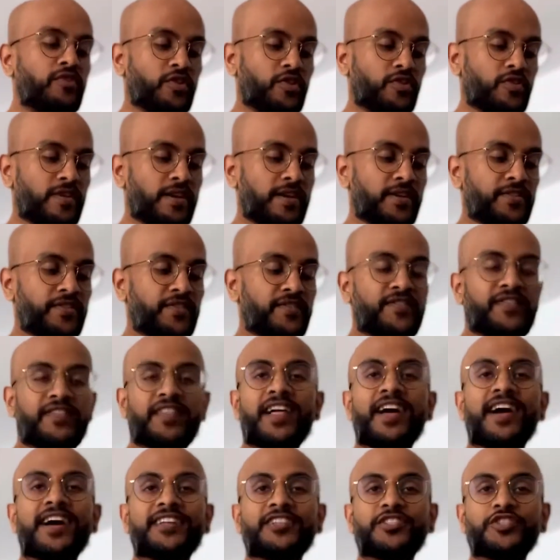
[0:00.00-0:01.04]
around the
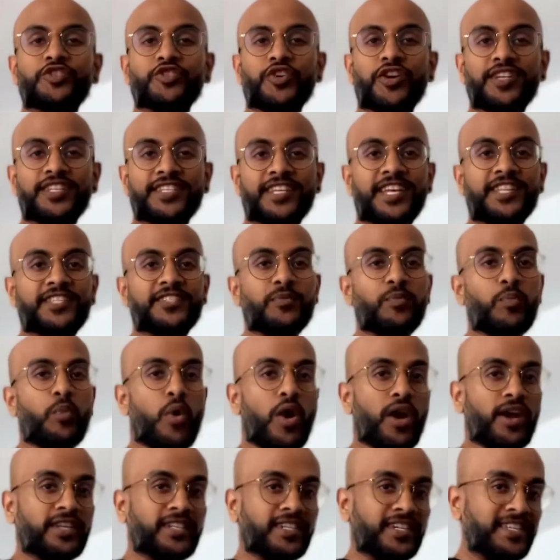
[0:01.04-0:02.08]
flat, trying to get some
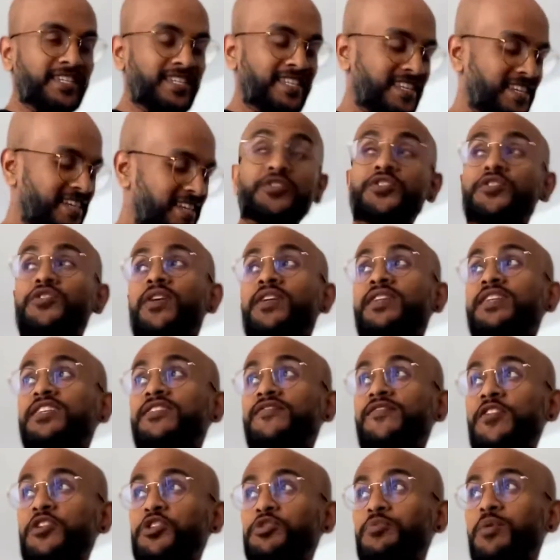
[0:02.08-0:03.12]
work done. So I need to
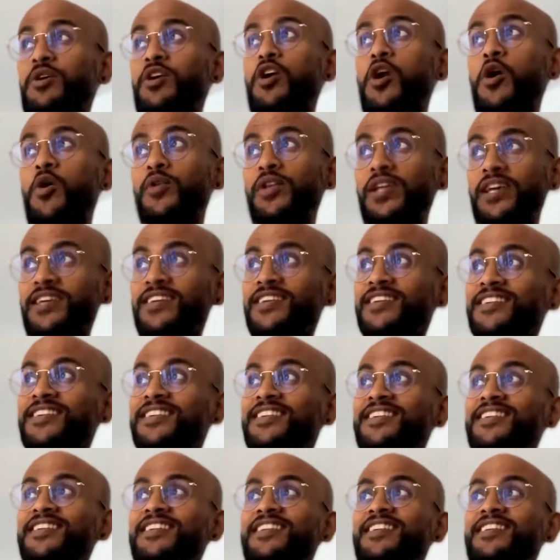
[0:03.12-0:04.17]
finish my coding,
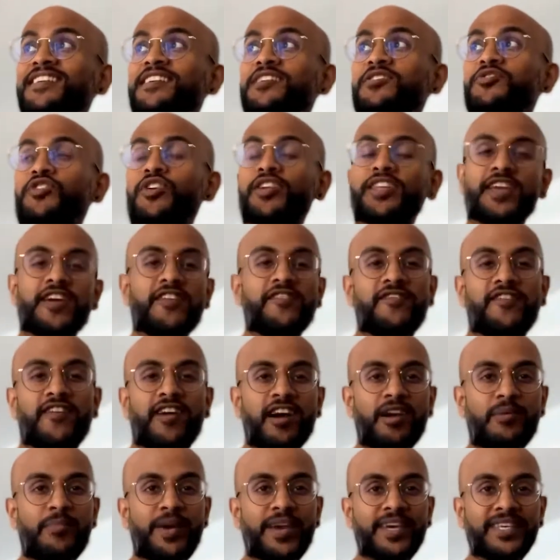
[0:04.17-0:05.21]
trying to get
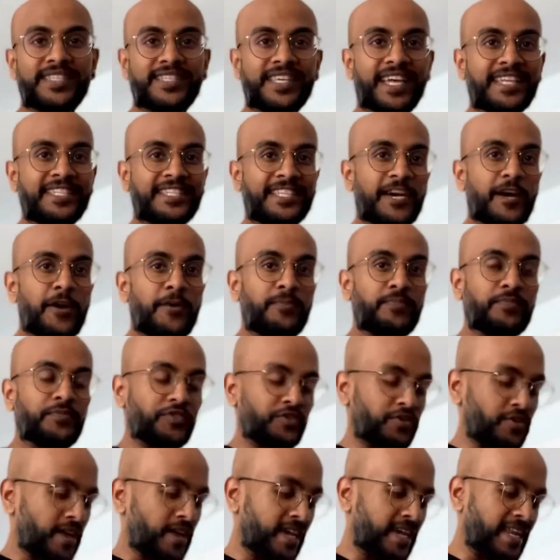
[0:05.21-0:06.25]
Firebase set up
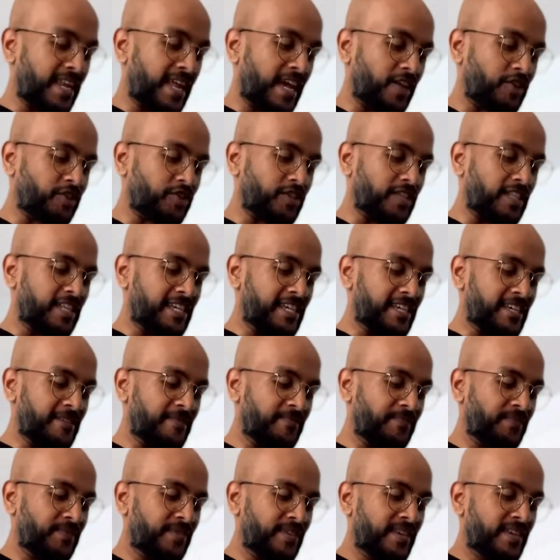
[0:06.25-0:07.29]
so I can actually
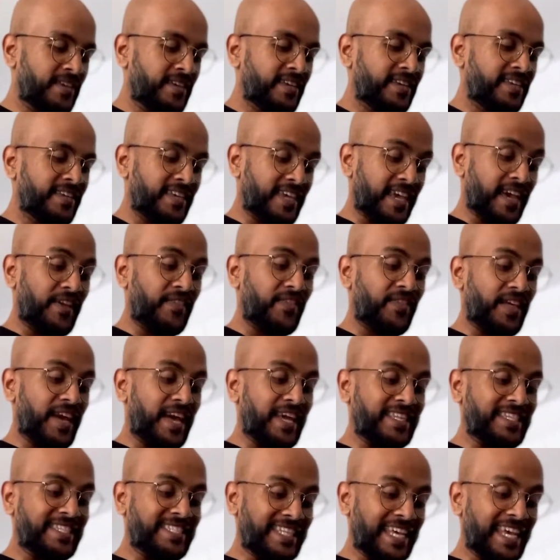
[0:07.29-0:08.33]
get
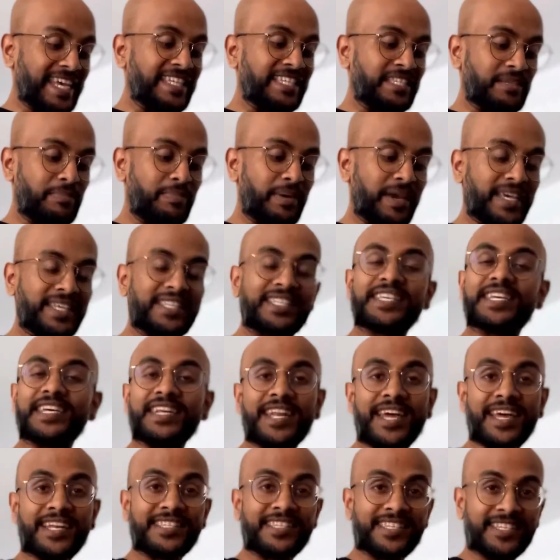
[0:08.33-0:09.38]
that database
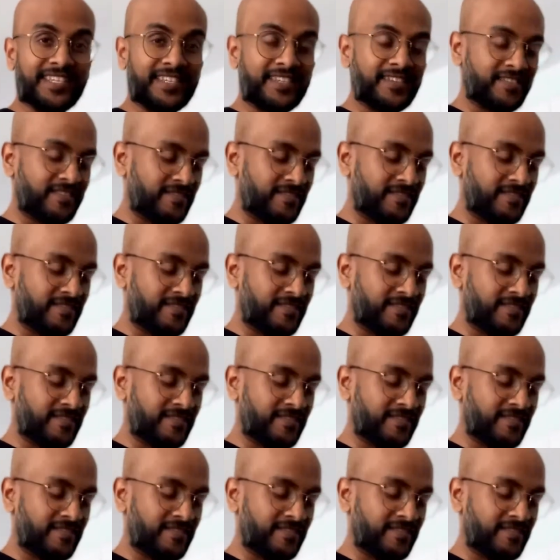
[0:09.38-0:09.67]
connected.